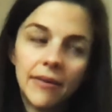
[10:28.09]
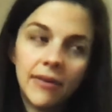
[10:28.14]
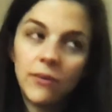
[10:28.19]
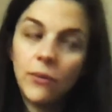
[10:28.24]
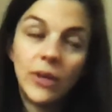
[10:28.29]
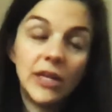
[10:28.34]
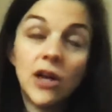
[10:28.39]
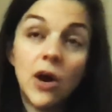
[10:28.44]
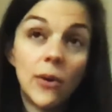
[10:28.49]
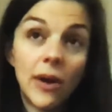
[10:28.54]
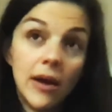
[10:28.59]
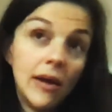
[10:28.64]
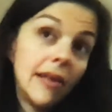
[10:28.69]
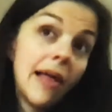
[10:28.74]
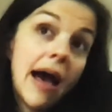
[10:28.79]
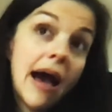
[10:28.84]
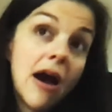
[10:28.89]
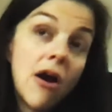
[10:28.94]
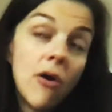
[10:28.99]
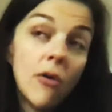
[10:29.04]
don't
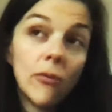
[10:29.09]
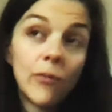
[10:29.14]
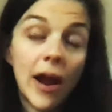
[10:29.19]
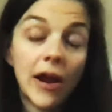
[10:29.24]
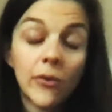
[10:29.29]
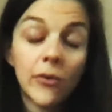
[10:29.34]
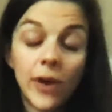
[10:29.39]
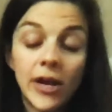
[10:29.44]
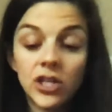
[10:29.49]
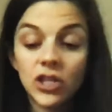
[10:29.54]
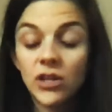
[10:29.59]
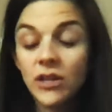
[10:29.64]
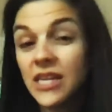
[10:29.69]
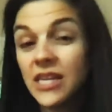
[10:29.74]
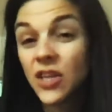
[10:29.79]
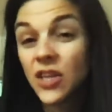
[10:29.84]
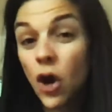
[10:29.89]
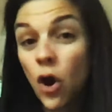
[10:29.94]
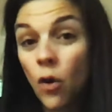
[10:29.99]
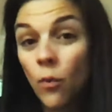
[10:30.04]
allow
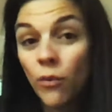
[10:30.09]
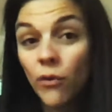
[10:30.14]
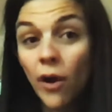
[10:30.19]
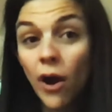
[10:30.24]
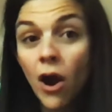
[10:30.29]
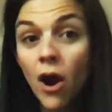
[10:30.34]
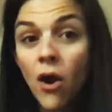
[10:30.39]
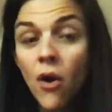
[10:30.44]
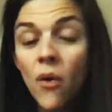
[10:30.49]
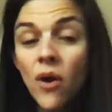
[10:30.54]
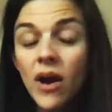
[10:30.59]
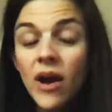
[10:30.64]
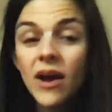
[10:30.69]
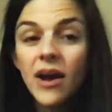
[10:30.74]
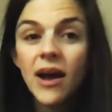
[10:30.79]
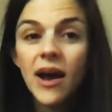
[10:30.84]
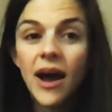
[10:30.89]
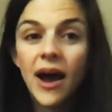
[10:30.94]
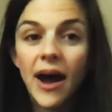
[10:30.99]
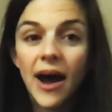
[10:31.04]
recreationally is home grow.
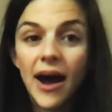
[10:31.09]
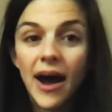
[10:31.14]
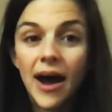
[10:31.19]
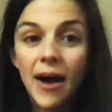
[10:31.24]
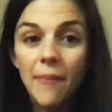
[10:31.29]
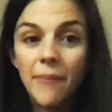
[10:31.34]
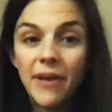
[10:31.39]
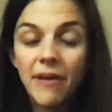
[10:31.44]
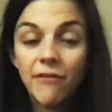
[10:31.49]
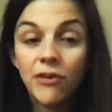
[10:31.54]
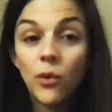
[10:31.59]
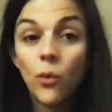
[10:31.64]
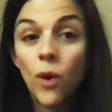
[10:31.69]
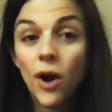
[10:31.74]
If